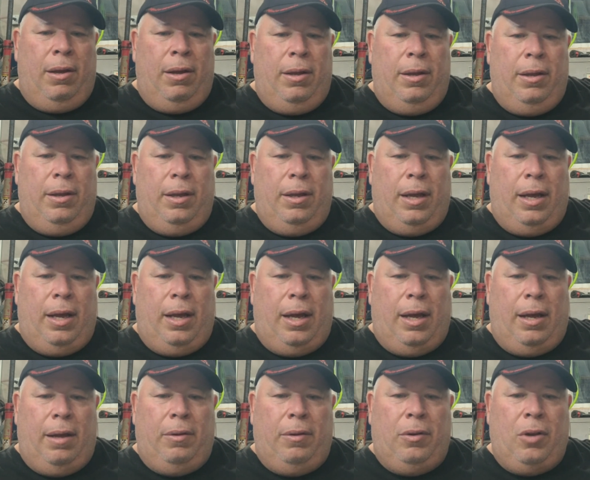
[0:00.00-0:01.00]

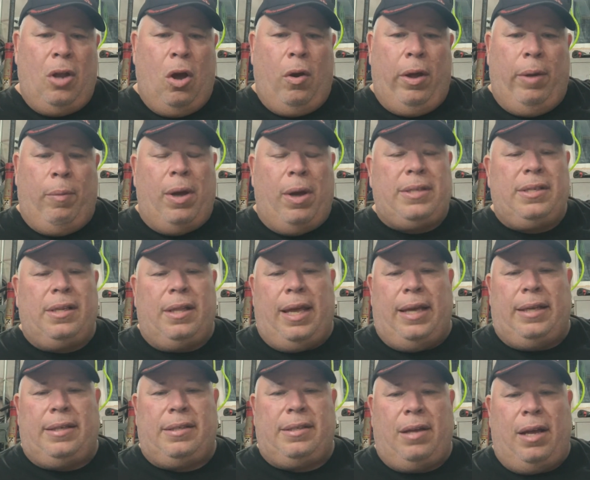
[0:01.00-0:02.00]
No, it wasn't like
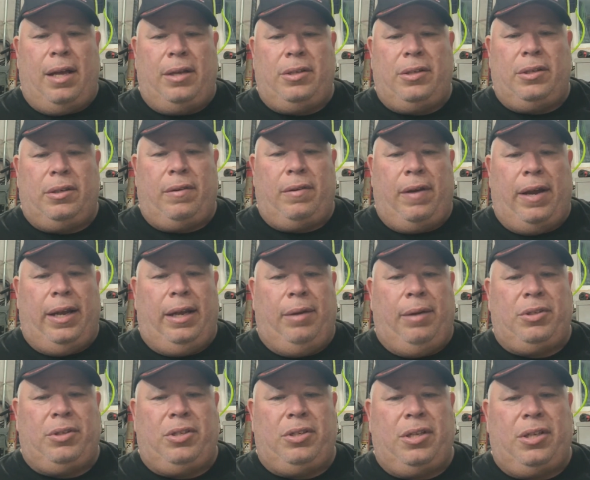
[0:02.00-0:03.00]
sludge, Grant. It
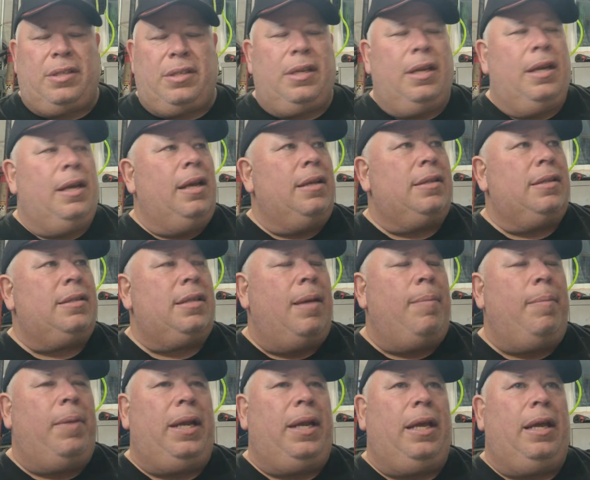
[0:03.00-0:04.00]
was just
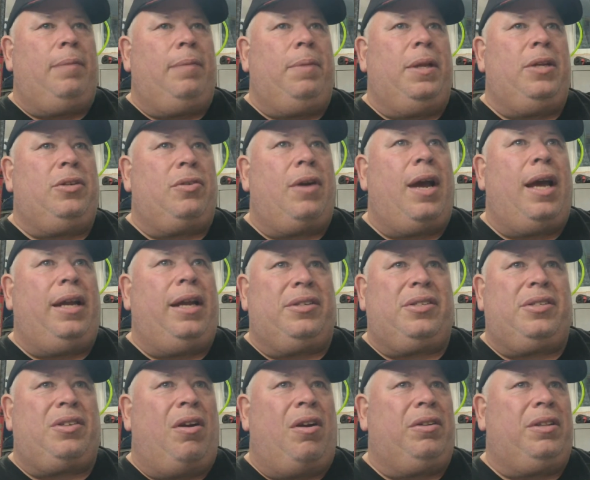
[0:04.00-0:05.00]
somebody had been trying to
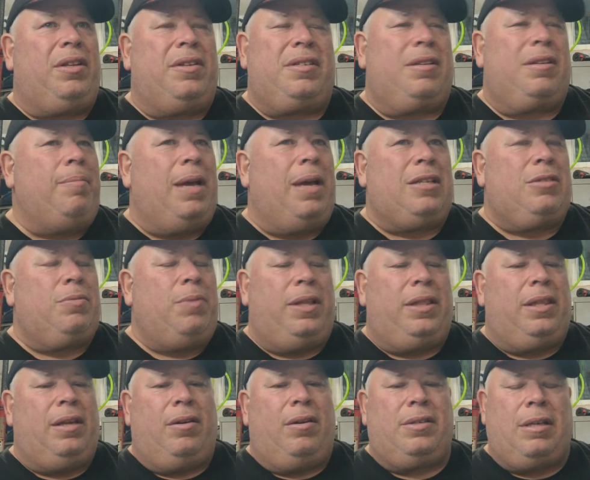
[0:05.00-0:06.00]
start this or mess with
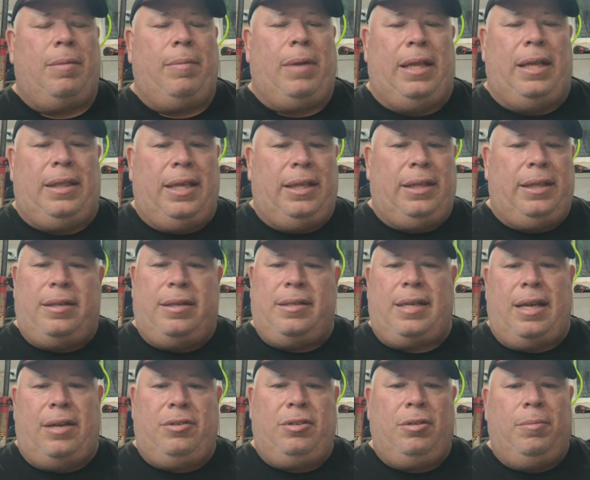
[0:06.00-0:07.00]
it or something. I think they just
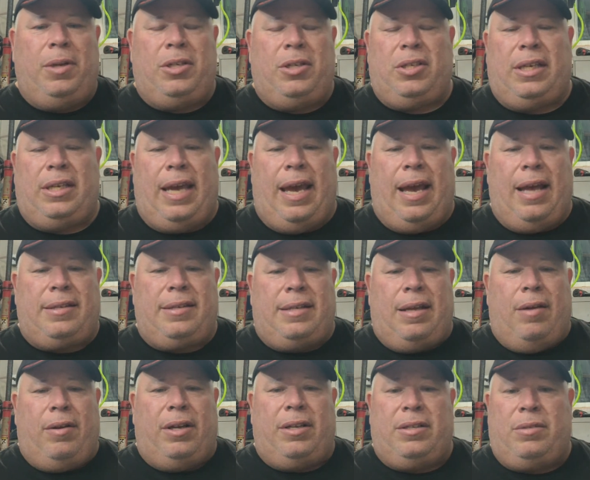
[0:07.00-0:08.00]
had too much gas down it because it was